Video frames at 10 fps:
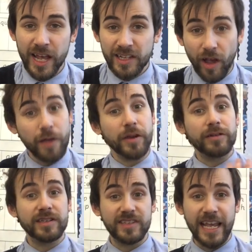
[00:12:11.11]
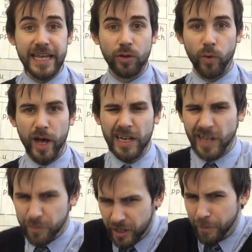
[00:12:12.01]
So I'm going to say the word,
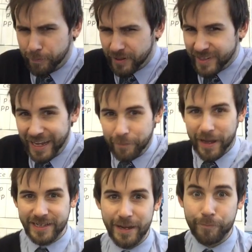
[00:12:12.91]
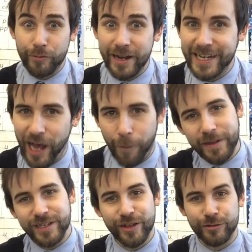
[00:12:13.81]
I'm going to segment it, break it up
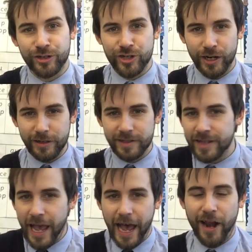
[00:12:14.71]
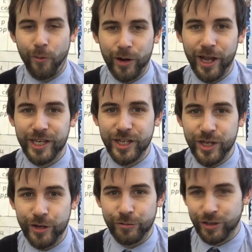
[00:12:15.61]
into those chunks, and I would like
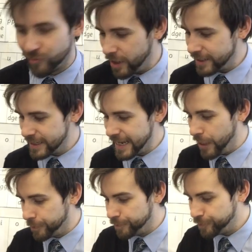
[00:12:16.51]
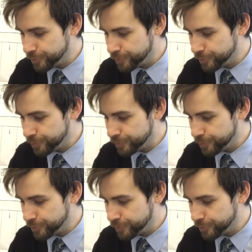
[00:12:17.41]
you to write it down.